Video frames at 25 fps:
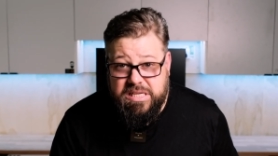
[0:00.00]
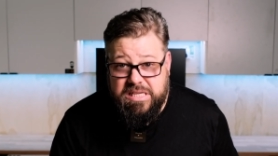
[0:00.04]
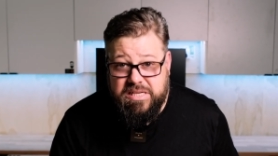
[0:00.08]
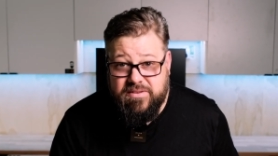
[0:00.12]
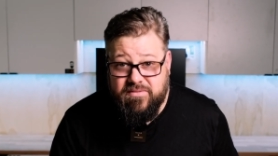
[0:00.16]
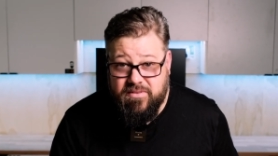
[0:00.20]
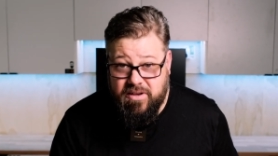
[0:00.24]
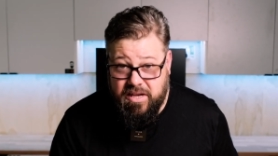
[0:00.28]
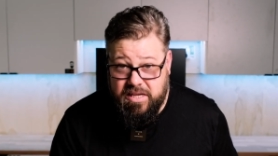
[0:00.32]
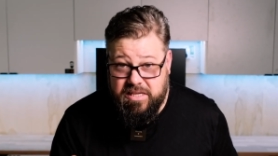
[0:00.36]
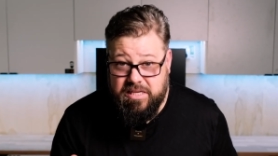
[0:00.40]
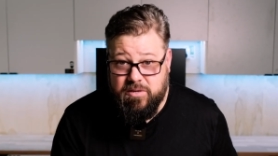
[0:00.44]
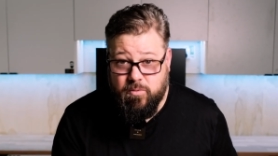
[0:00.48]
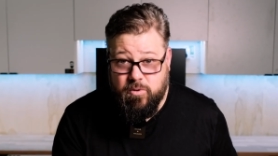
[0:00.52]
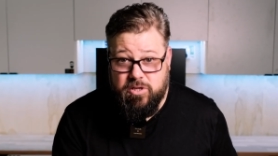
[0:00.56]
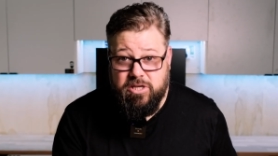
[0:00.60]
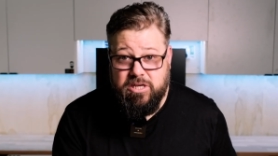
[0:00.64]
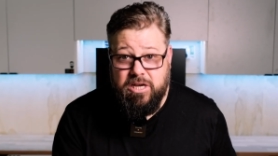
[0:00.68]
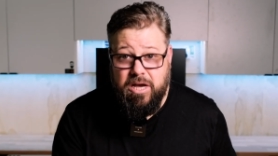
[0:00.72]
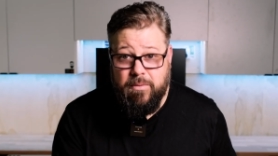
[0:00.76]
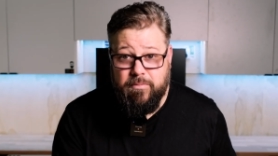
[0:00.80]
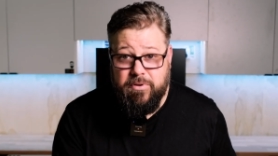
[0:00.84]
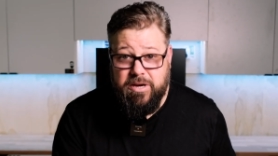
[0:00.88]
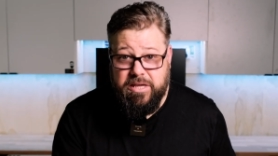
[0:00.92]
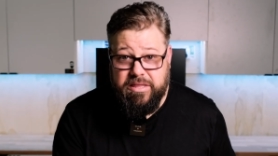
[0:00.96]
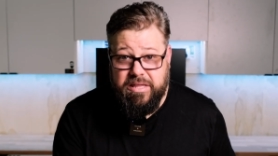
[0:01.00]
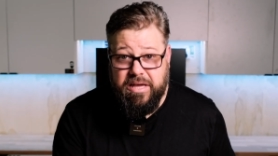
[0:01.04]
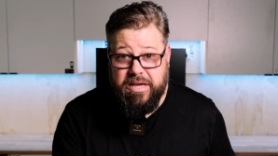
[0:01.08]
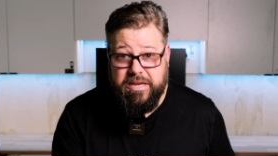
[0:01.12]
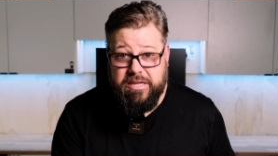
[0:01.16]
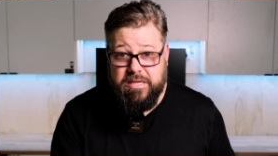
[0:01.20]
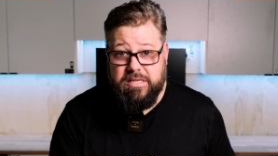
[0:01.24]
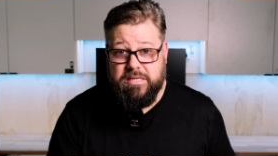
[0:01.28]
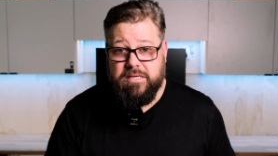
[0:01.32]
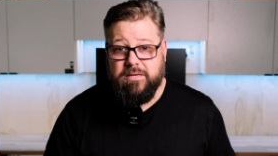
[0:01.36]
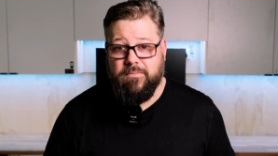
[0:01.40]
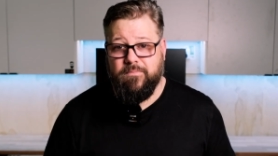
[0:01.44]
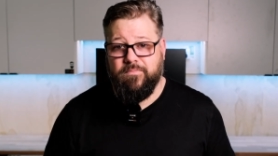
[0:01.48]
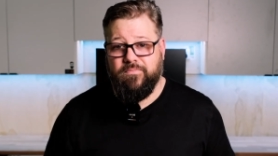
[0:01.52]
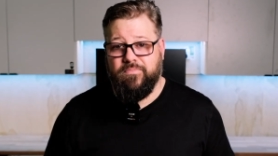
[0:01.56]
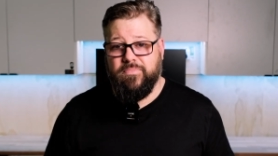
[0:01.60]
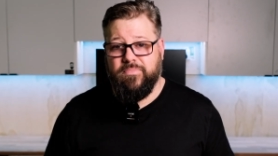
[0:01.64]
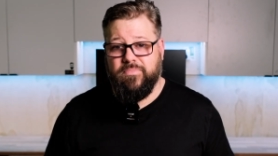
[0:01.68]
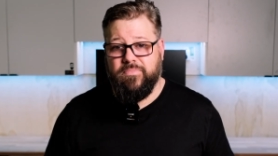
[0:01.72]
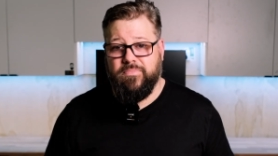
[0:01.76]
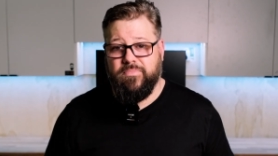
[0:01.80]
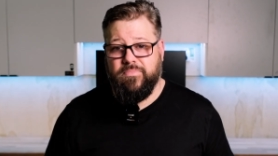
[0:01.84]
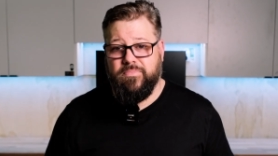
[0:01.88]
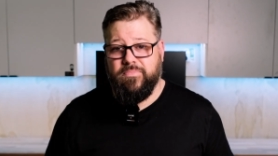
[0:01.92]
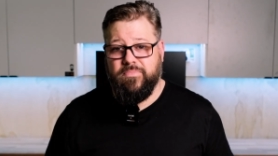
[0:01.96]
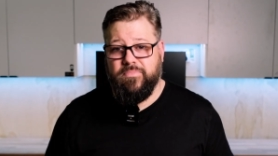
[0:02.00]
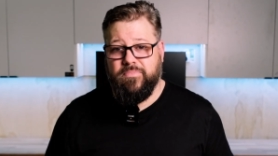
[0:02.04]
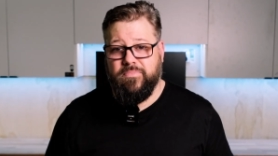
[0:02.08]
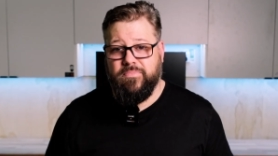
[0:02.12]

No prizes for guessing which company that is.